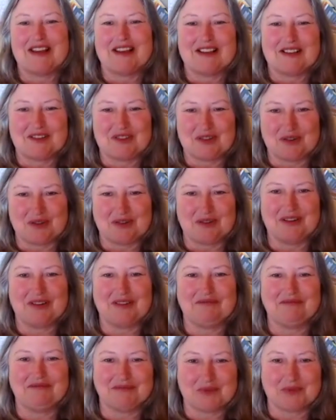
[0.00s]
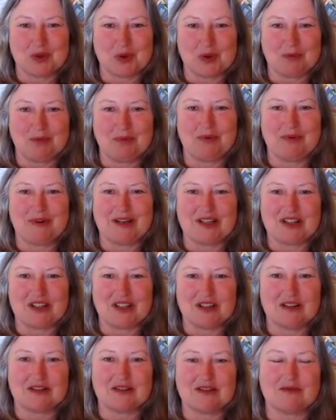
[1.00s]
certain
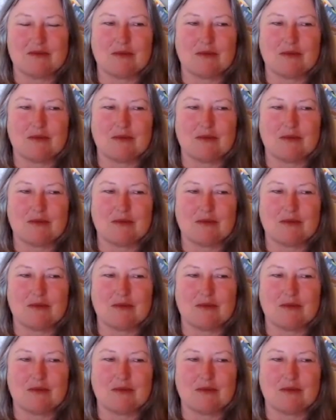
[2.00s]
corporations,